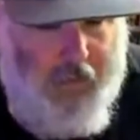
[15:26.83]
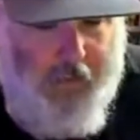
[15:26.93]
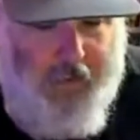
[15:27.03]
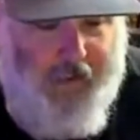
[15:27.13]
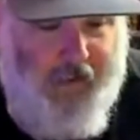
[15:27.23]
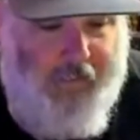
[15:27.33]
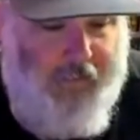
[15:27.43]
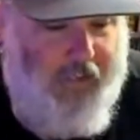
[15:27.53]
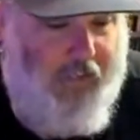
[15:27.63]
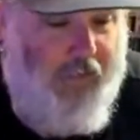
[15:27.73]
Then we
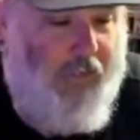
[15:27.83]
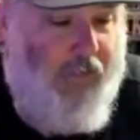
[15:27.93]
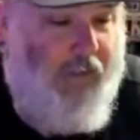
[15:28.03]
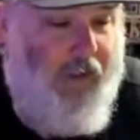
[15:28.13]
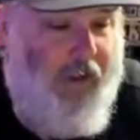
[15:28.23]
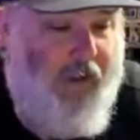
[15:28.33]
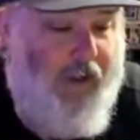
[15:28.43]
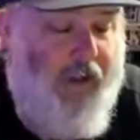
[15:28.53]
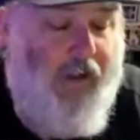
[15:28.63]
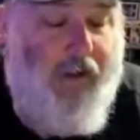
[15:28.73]
have Justice
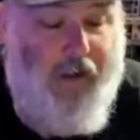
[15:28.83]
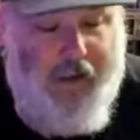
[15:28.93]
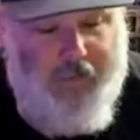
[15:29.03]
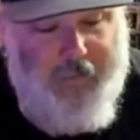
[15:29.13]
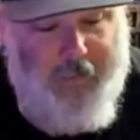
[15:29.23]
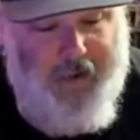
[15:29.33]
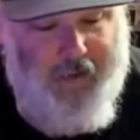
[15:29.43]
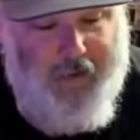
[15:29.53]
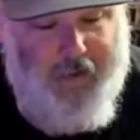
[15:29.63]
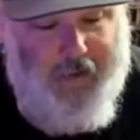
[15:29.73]
League of
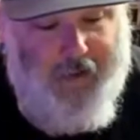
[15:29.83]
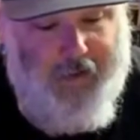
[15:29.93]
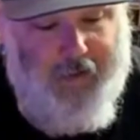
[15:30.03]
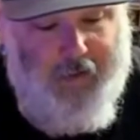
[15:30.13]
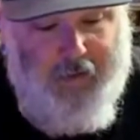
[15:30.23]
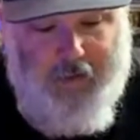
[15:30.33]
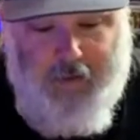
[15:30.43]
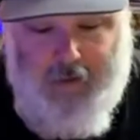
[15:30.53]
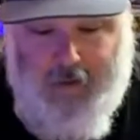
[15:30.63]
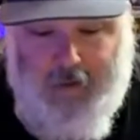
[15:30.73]
America,
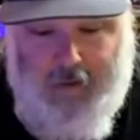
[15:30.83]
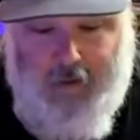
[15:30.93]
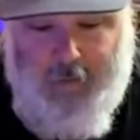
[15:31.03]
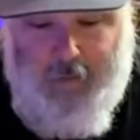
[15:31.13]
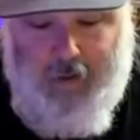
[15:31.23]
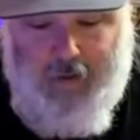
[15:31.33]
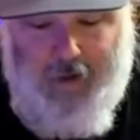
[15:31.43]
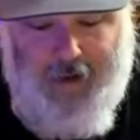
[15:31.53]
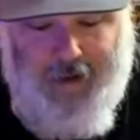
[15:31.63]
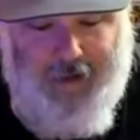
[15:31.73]

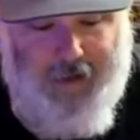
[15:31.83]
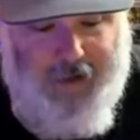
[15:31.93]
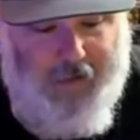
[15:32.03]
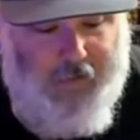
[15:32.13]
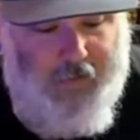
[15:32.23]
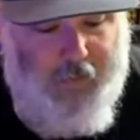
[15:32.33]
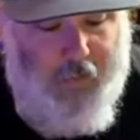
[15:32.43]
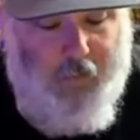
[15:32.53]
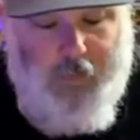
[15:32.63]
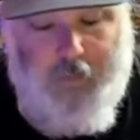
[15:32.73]
number 82,